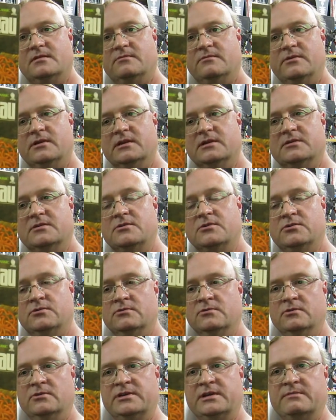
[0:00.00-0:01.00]
Really cool
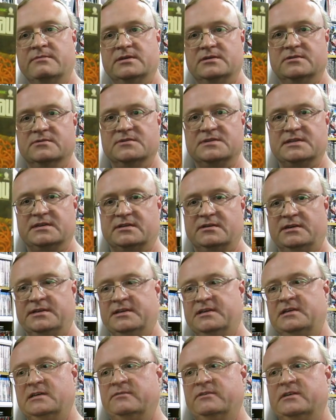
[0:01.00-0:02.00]
looking Medusa kind
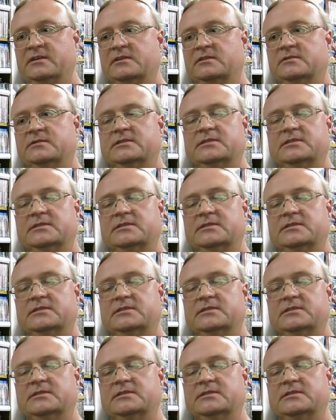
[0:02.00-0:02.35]
of cover there.